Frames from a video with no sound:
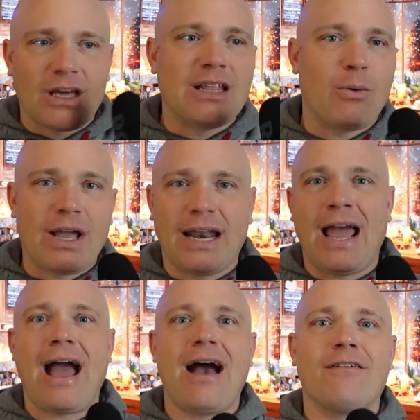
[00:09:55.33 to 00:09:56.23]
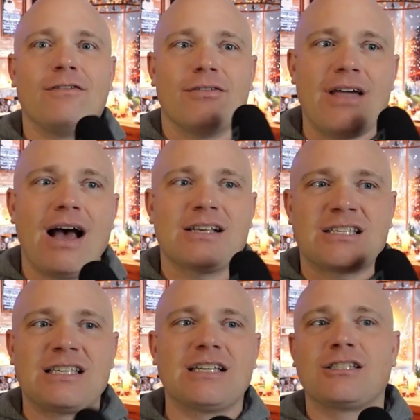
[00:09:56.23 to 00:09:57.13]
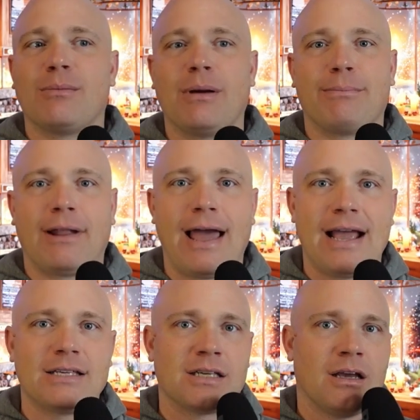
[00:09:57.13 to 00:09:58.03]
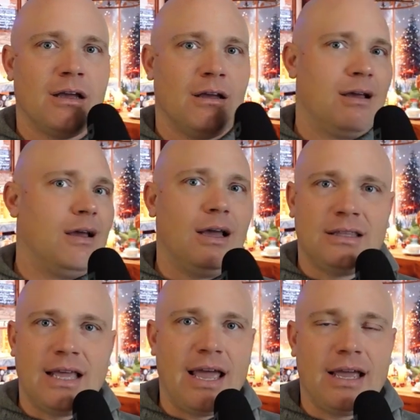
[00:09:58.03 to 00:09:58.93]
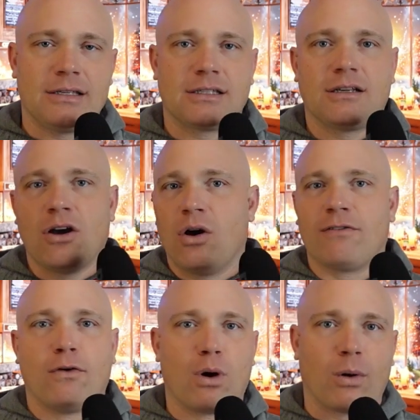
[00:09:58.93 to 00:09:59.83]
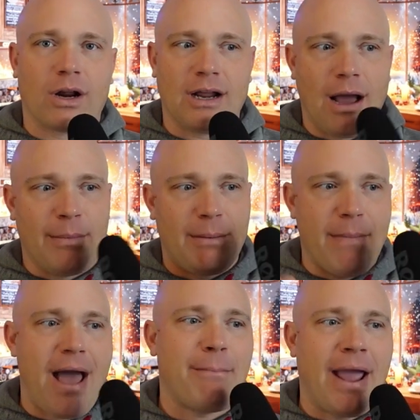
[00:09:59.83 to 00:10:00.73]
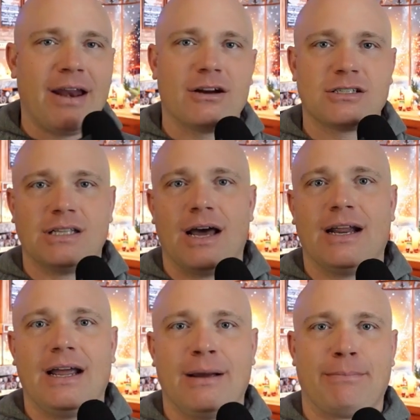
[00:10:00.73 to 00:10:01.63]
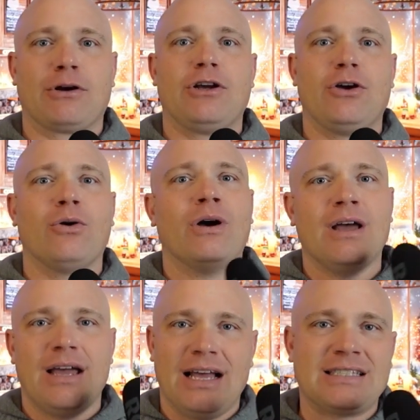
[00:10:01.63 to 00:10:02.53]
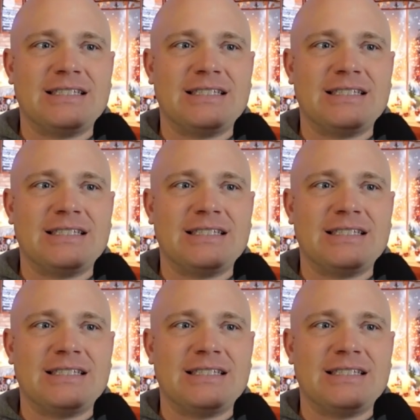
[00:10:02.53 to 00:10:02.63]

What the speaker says: that we can have that system in place and things going forward. I mean, Matt Painter's done it at Purdue. It's